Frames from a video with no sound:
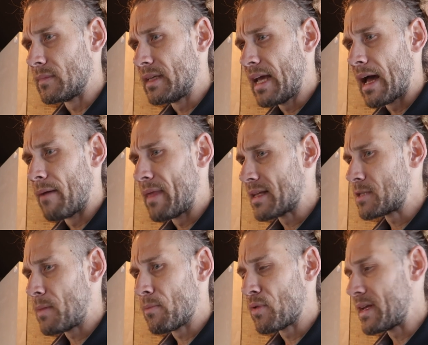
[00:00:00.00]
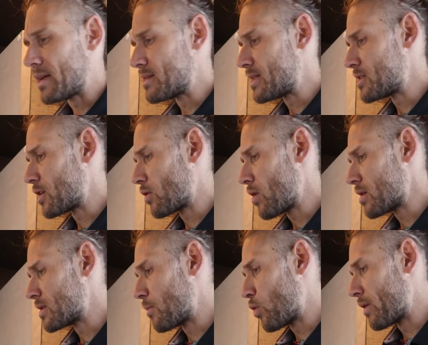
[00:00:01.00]
yeah, that's been pretty consistent
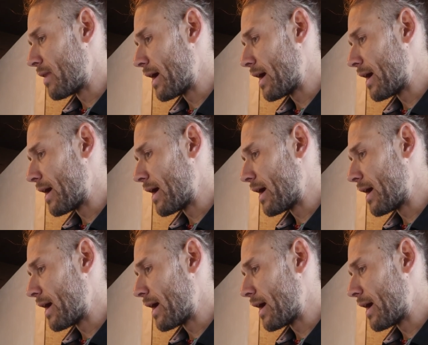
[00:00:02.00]
across the board